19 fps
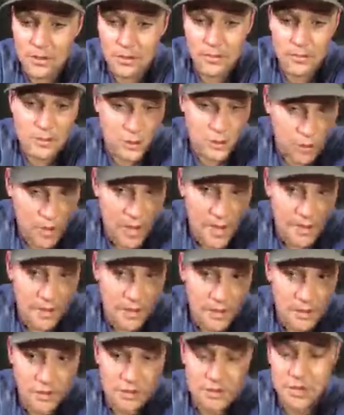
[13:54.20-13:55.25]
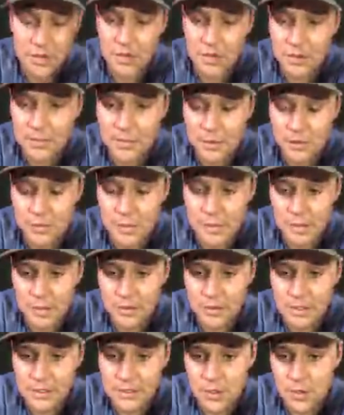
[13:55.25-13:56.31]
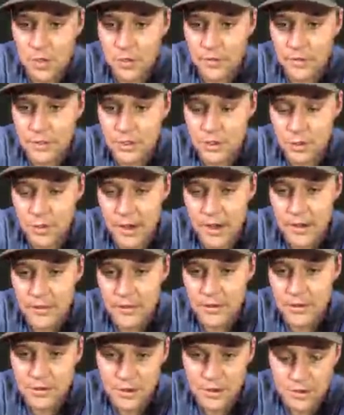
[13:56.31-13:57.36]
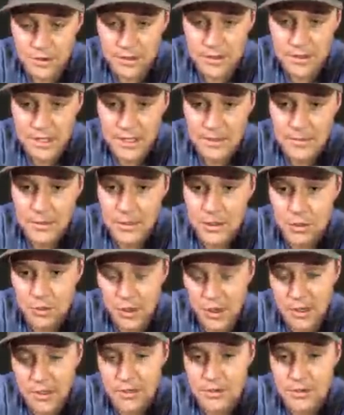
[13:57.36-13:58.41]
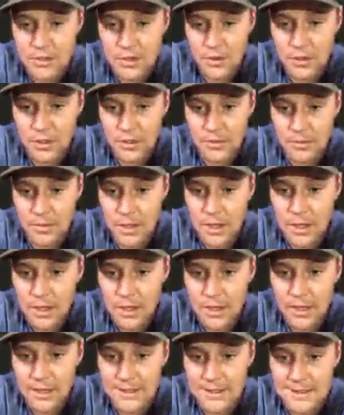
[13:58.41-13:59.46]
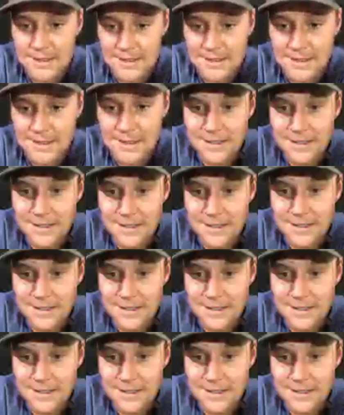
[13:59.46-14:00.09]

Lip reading: track your sodium. Most people don't intuitively track their salt intake, but track your sodium and see